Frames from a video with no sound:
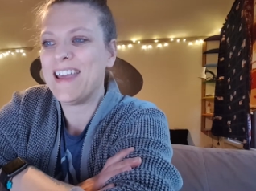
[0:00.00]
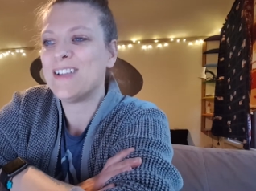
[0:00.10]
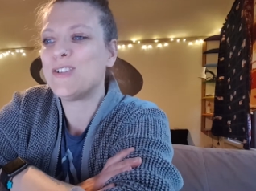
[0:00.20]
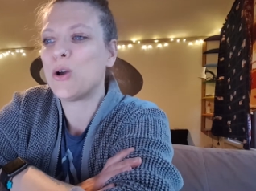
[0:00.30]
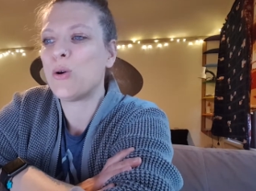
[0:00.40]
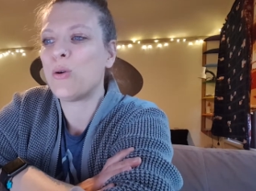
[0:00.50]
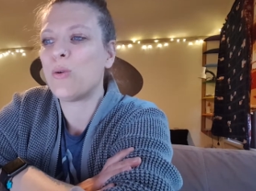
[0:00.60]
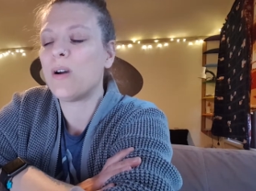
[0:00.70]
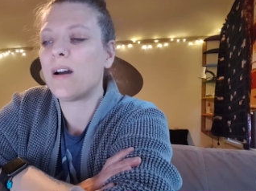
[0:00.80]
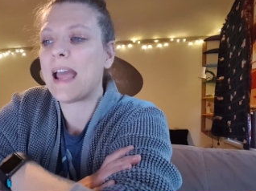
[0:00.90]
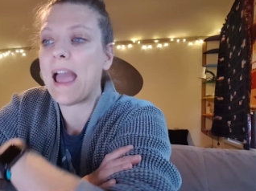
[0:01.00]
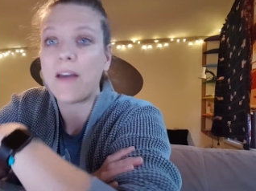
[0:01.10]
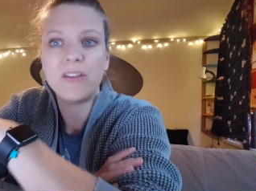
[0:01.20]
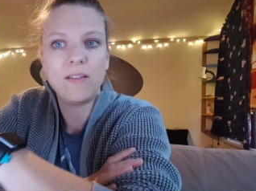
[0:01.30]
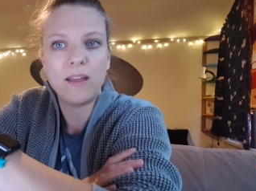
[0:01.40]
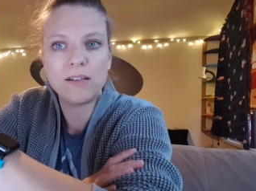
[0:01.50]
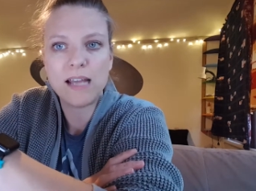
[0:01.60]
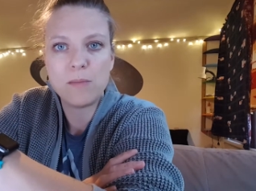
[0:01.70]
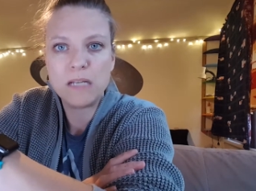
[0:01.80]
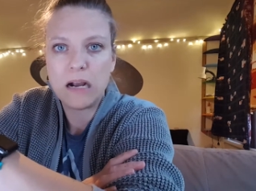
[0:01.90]
So I have it
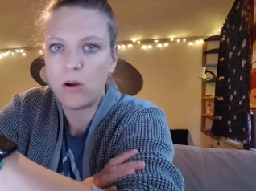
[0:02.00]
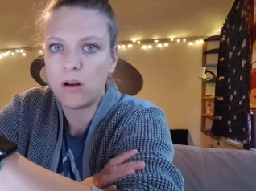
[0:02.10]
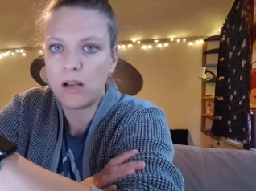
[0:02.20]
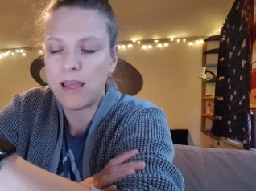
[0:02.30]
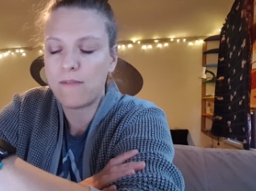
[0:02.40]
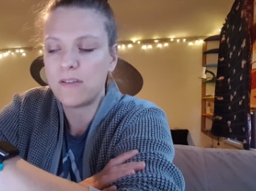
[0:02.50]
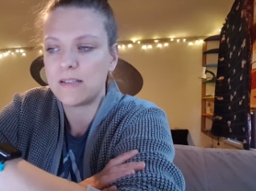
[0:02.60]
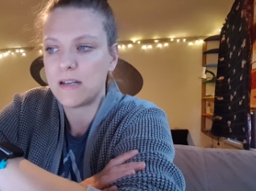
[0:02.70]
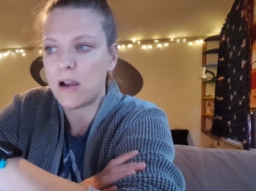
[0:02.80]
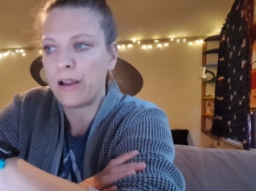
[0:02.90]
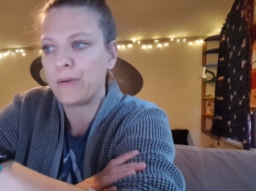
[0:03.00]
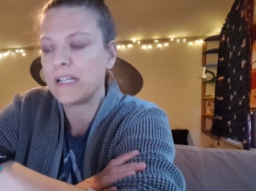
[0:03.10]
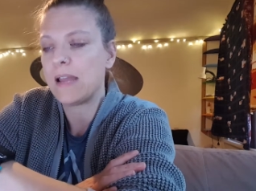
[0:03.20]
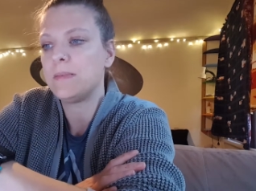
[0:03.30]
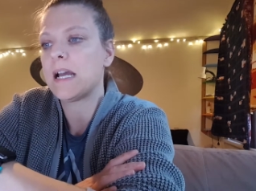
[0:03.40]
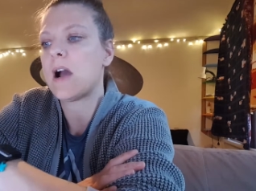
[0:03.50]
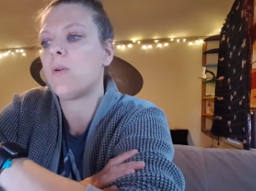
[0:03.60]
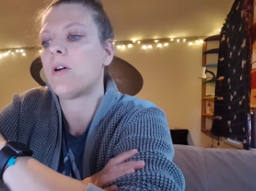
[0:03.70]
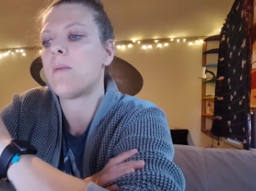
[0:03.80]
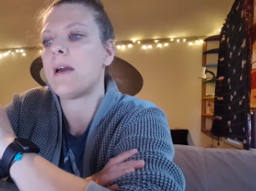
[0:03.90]
typed out. I have the scenario typed
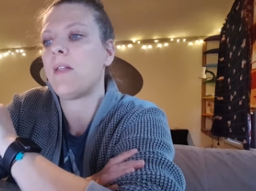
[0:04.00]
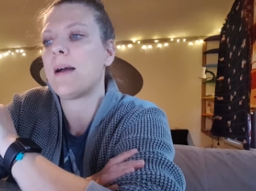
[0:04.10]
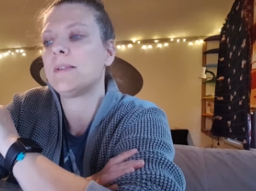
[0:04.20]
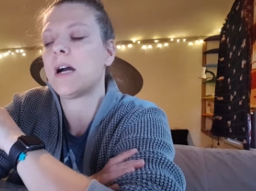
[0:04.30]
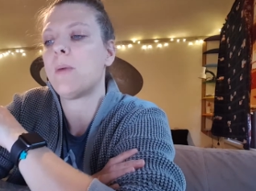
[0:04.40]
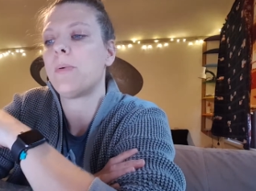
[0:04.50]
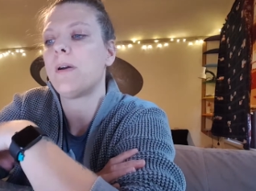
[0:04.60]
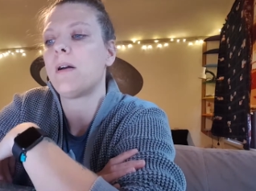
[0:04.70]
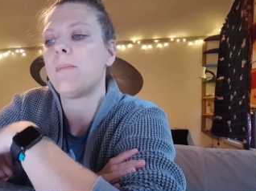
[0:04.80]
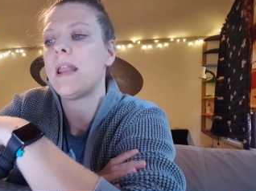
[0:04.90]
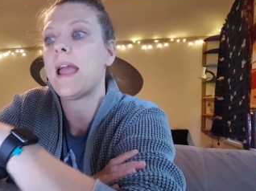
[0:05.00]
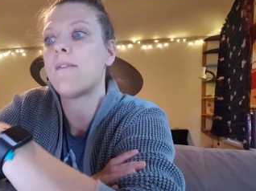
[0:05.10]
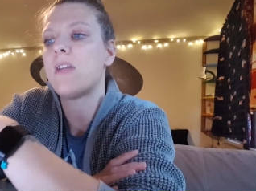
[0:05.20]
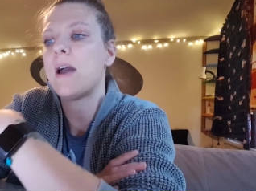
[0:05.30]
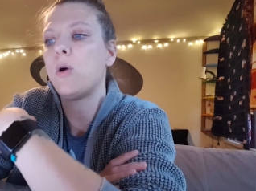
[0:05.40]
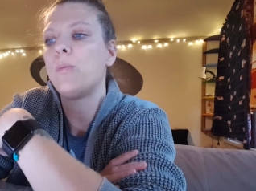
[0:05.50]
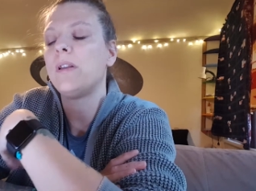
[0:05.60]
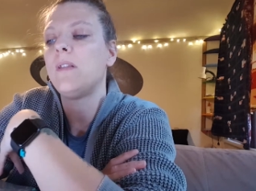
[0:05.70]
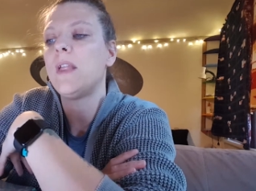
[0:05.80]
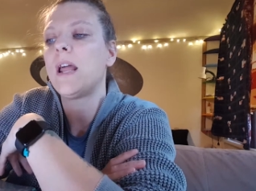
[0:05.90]
out on my laptop, and I have that
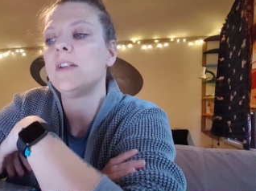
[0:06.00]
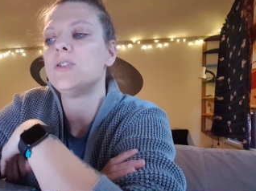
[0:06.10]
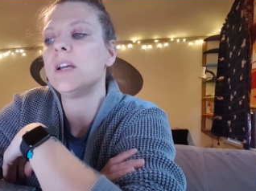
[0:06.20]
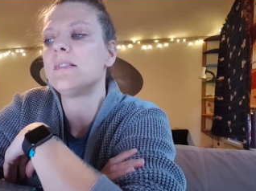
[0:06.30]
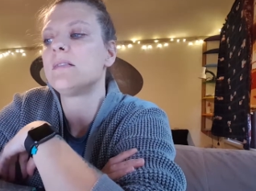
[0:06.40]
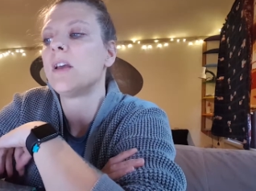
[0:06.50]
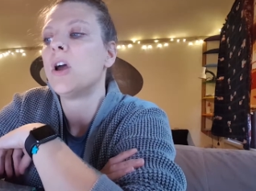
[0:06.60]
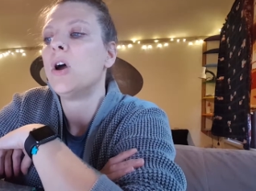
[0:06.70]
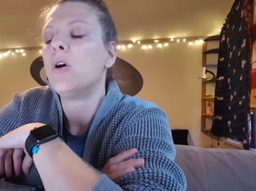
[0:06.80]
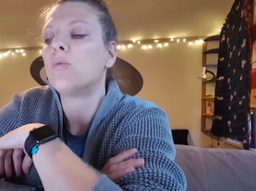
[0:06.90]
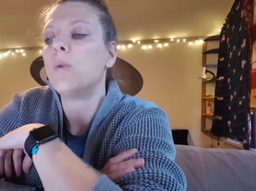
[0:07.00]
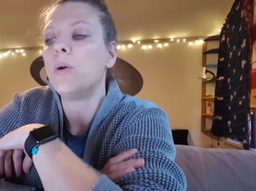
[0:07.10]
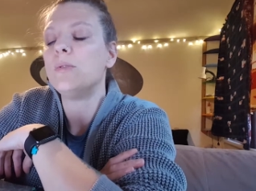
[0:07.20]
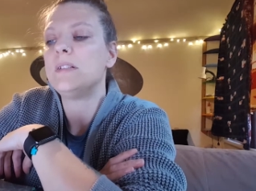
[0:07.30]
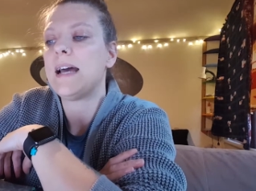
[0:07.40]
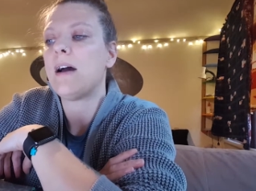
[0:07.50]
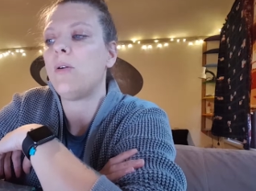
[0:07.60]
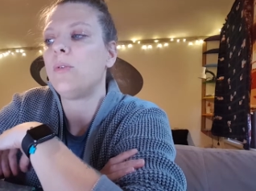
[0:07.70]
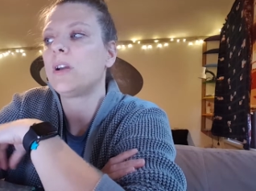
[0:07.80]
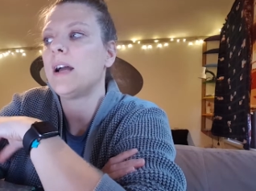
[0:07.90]
open. And then I just wrote
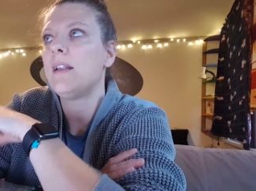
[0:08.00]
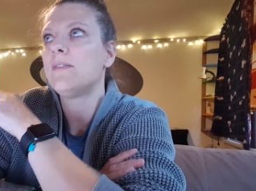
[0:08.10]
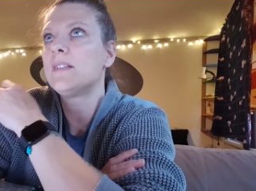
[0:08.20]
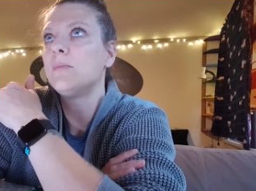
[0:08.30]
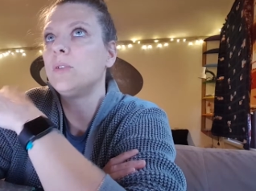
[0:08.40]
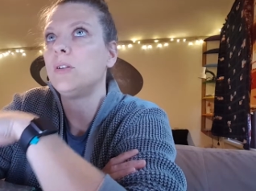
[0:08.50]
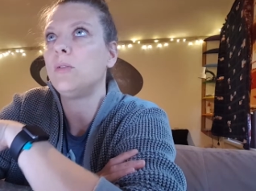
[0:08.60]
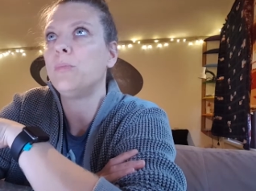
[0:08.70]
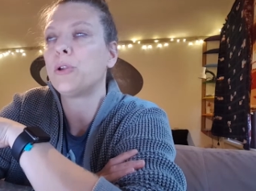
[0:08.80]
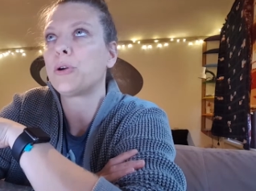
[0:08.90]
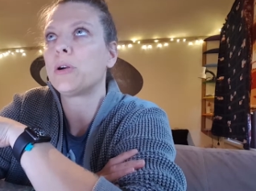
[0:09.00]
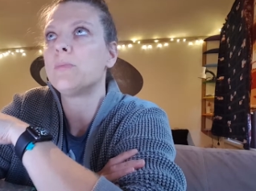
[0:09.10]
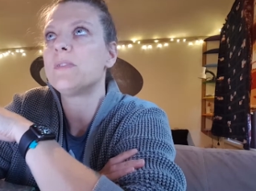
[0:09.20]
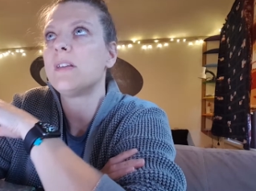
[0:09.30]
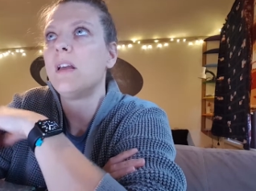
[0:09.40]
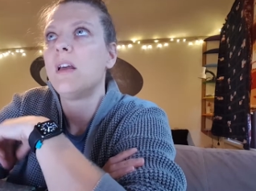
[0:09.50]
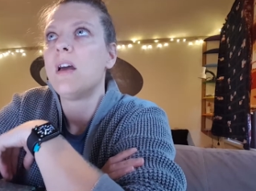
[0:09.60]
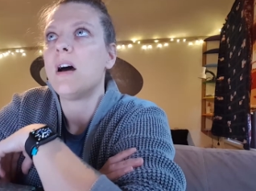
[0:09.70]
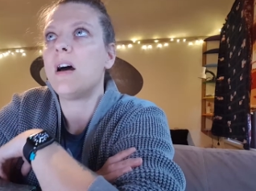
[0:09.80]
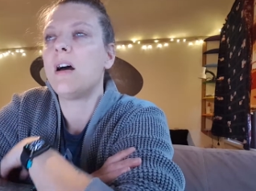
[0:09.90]
down kind of some little blurbs.
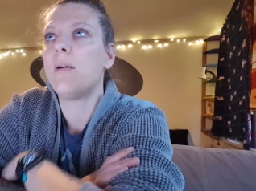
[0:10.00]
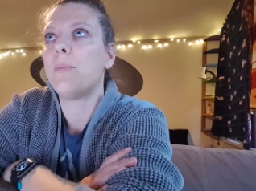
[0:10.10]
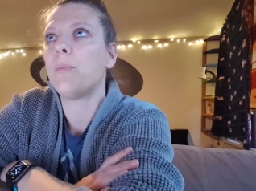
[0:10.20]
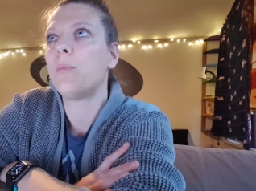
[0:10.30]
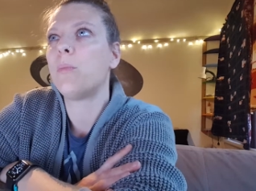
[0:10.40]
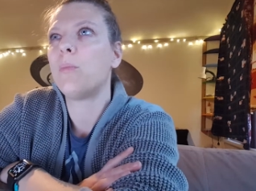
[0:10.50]
I